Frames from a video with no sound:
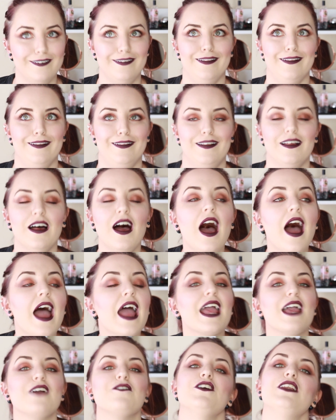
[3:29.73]

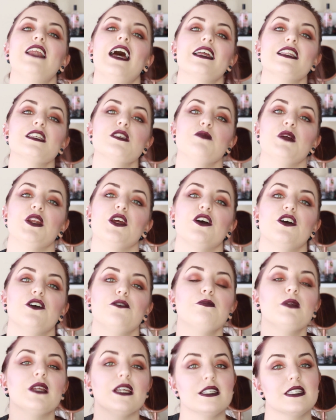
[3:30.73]
If you like this
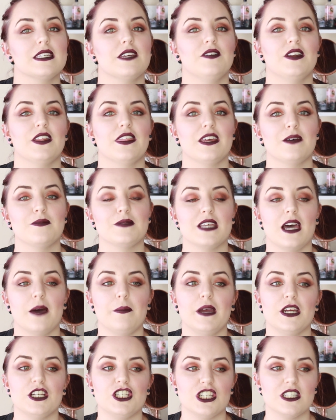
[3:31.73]
video, please give it a thumbs
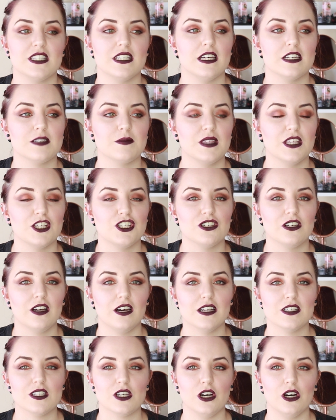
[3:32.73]
up. It just tells me that you
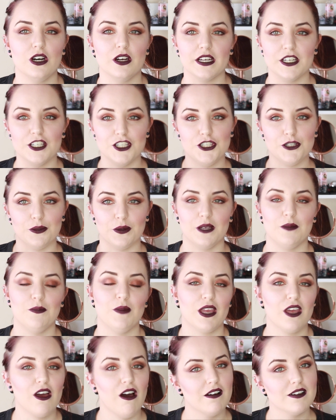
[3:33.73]
guys are enjoying
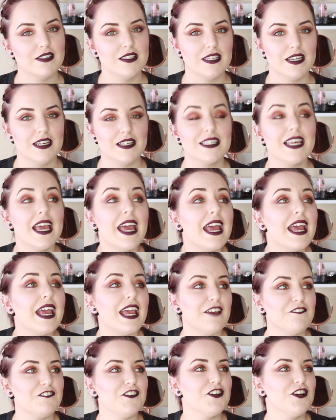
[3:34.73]
my content.
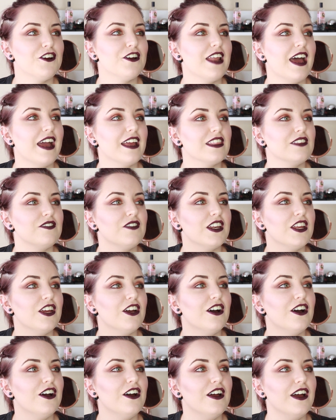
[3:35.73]
If you don't like the
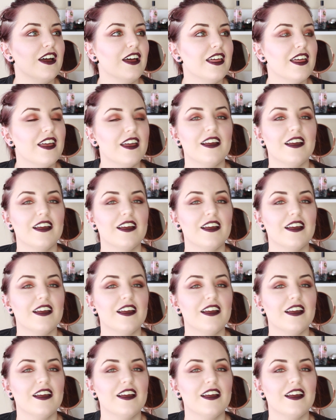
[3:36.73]
video,